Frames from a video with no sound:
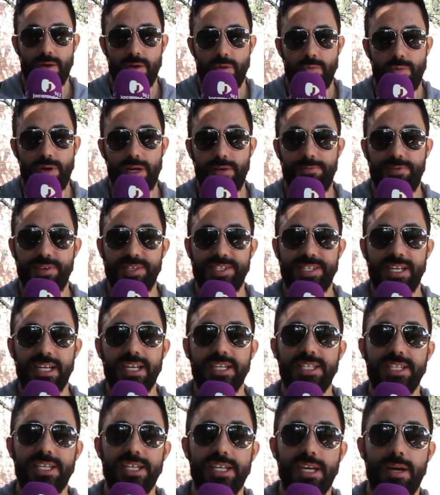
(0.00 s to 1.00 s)
We're at a
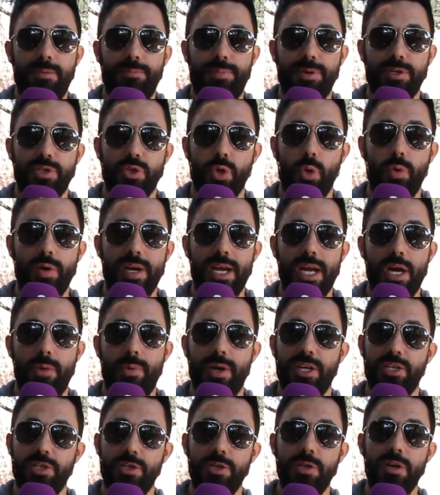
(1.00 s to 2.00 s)
facility here in Pretoria
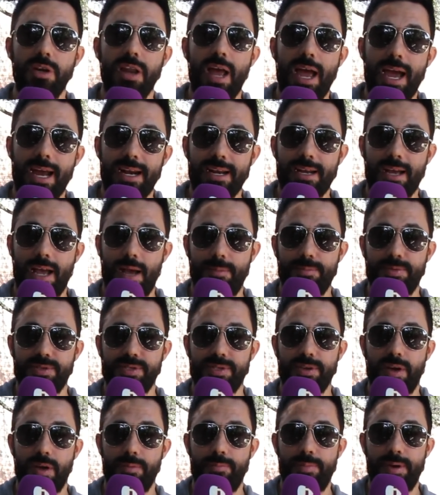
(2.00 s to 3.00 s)
where 2 lion cubs
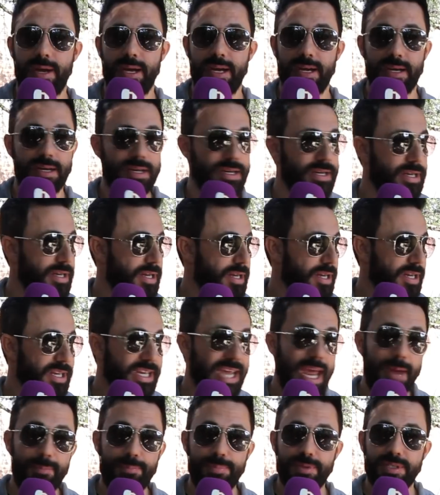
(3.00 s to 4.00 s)
are being
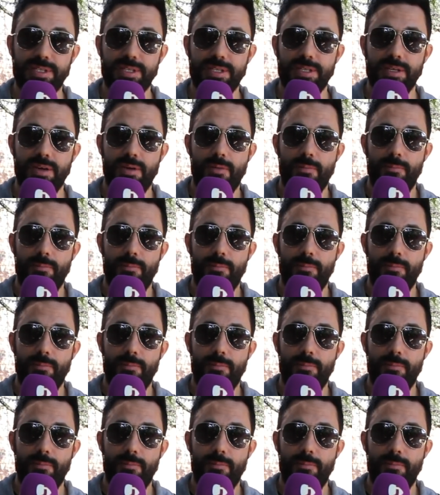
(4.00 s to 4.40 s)
kept,